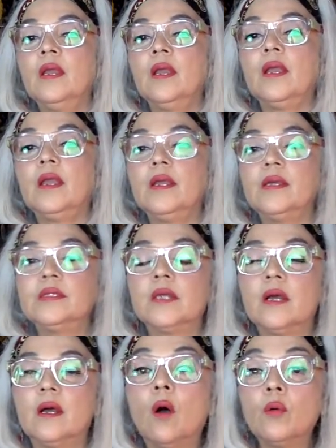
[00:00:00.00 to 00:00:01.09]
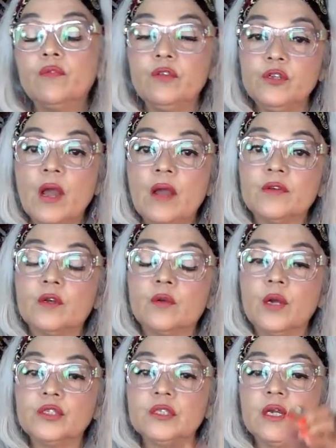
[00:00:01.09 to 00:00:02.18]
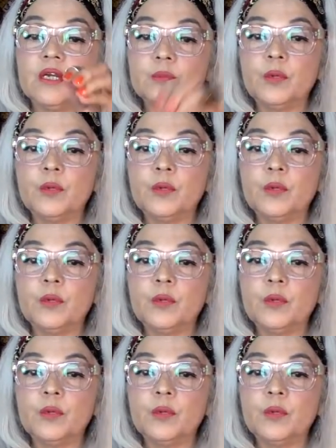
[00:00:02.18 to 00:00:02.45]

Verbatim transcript: And uh, oh, if you do have a question, guys,